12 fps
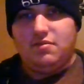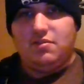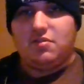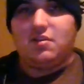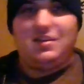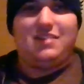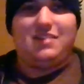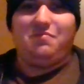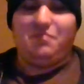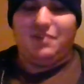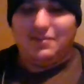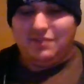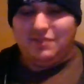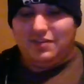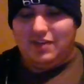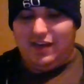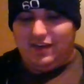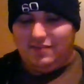You're going to get a Blue Eyes White
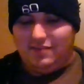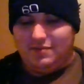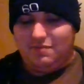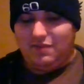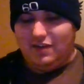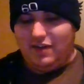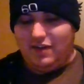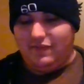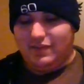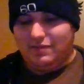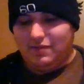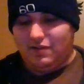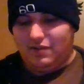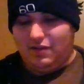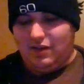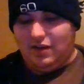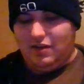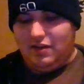Dragon. It's pretty obvious what you're going
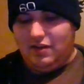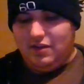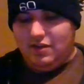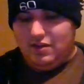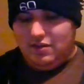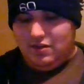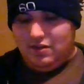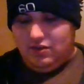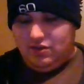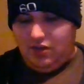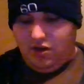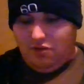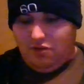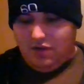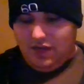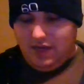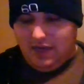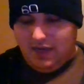to get. So,
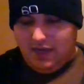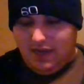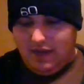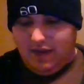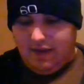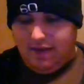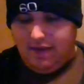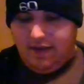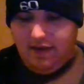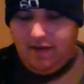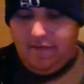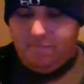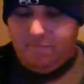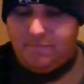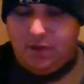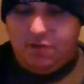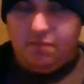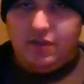
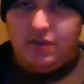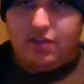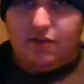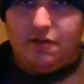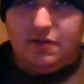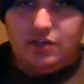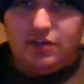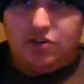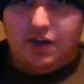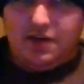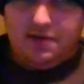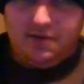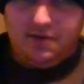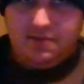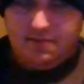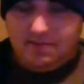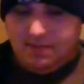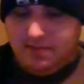boom, throw in a trade-in.
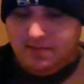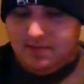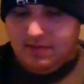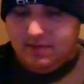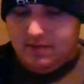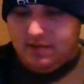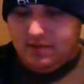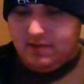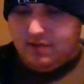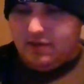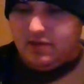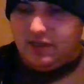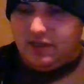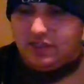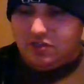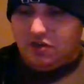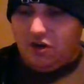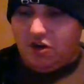
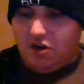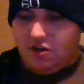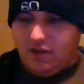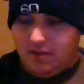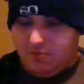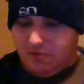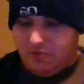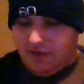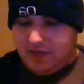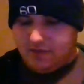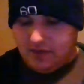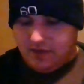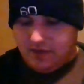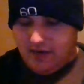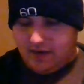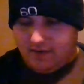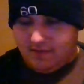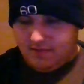Discard the Blue Eyes White
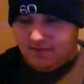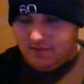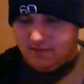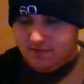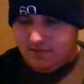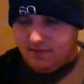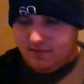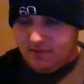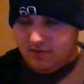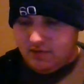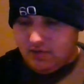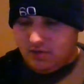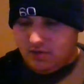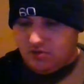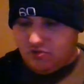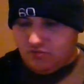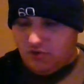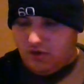Dragon.
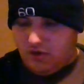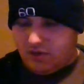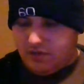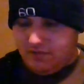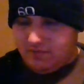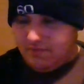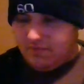Draw 2.